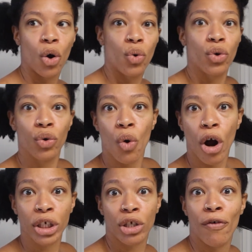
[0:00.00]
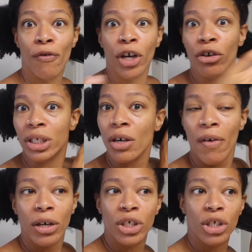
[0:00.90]
who you are, you're still figuring
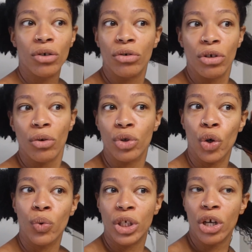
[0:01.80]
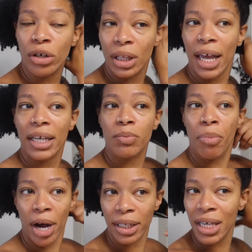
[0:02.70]
yourself out, you're still, you know, doing certain things.
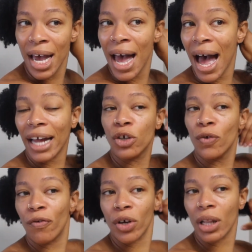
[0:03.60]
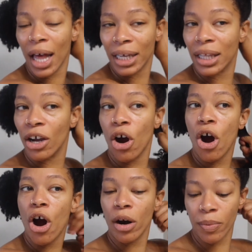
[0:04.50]
But I do feel like there
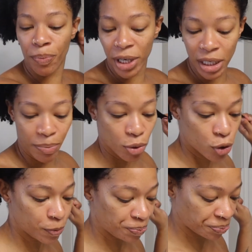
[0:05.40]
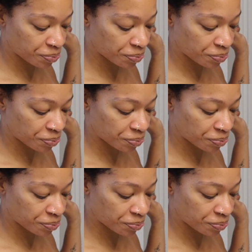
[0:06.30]
are people,